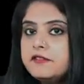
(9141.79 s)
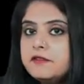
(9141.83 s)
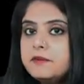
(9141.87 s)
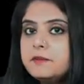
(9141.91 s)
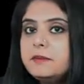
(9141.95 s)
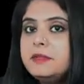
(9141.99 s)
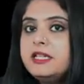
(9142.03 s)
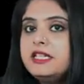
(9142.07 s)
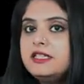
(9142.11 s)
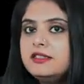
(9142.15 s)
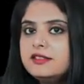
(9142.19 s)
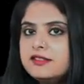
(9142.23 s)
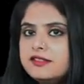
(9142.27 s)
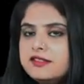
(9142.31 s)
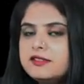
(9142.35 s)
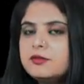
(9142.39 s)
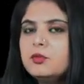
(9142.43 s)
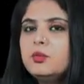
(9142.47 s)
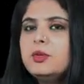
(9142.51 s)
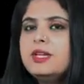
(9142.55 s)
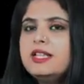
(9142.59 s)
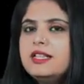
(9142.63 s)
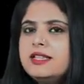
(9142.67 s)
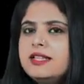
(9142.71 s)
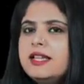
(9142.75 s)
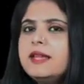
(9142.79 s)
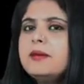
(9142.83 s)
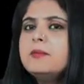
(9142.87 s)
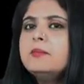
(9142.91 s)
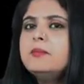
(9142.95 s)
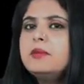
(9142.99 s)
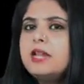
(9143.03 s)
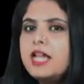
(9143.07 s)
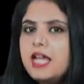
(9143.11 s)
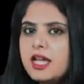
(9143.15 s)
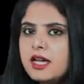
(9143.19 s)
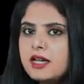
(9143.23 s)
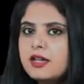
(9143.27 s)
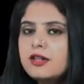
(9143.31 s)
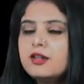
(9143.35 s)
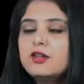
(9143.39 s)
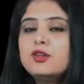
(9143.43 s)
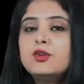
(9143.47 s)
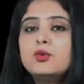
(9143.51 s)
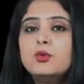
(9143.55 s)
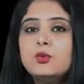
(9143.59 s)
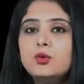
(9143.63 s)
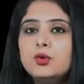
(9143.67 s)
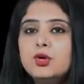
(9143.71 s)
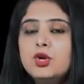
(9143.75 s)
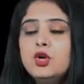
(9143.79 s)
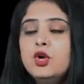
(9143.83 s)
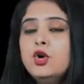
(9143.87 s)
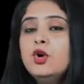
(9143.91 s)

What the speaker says: Means, will they break? No.